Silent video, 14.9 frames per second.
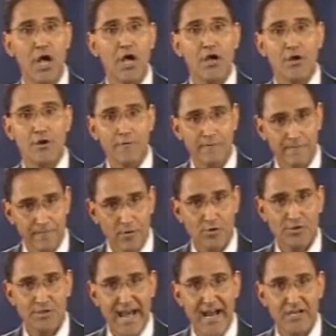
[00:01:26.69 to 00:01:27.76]
Your
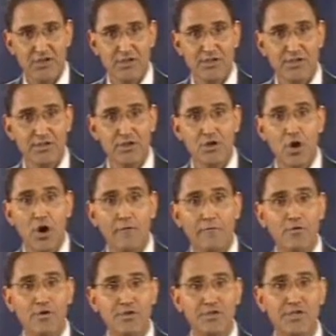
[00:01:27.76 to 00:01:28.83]
first action is to call
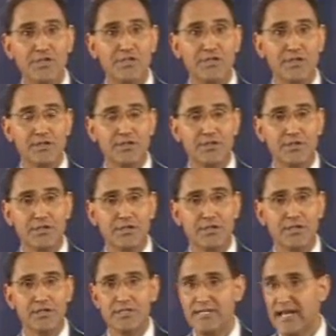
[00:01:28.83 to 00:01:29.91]
for assistance.
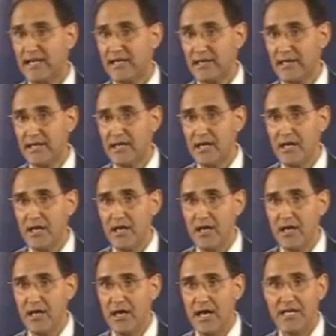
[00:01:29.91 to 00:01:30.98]
Secondly,
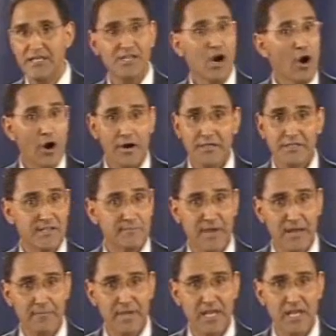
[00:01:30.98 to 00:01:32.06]
as hard as it may
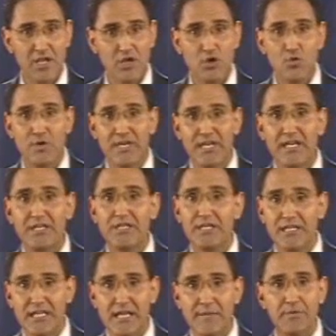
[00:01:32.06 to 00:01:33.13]
be, you need to
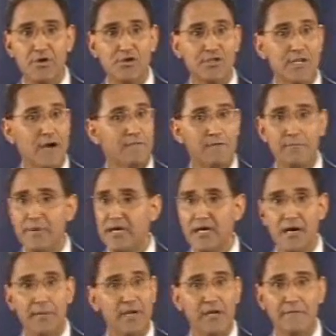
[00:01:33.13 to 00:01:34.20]
keep yourself from
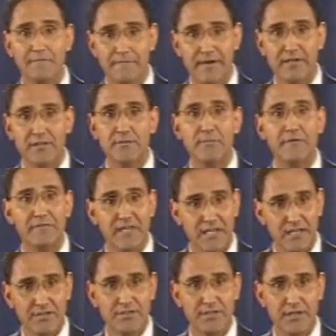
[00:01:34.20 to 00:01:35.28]
becoming a victim of the
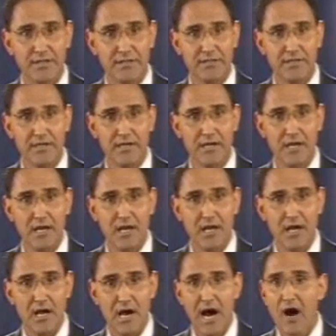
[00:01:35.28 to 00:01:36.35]
incident.
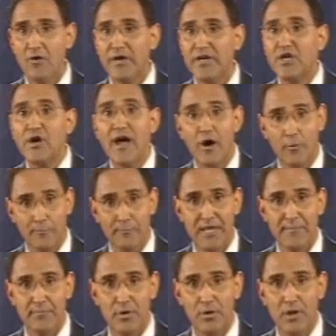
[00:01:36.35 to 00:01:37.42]
How can you help
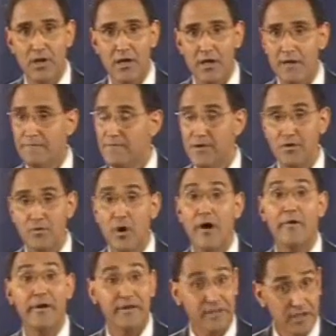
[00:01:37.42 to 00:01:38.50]
people if you are
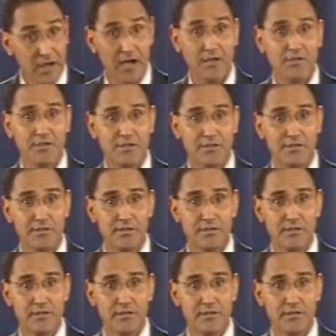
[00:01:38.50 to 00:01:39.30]
unconscious?